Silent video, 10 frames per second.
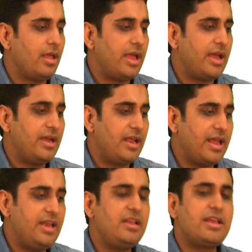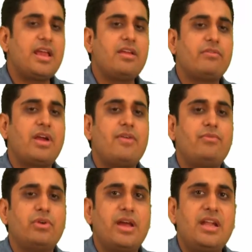and any tag I have
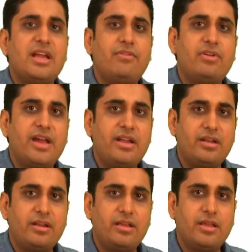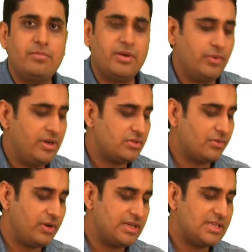to write, I will write in between. So
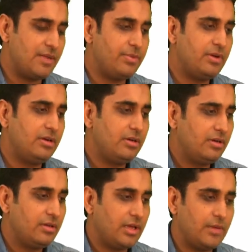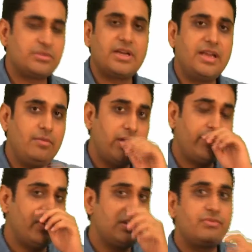for example, I'm starting my
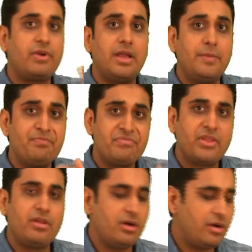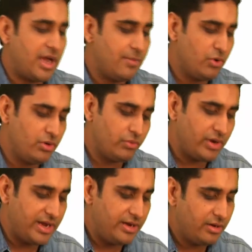first file. Here I'm going to
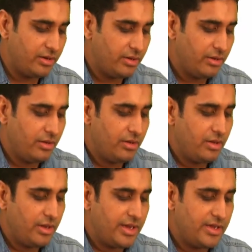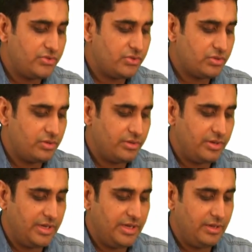write
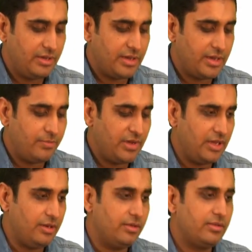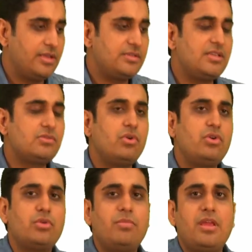HTML. This is going
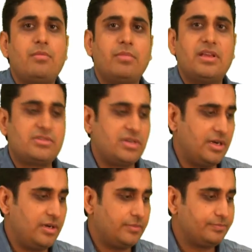to be my start,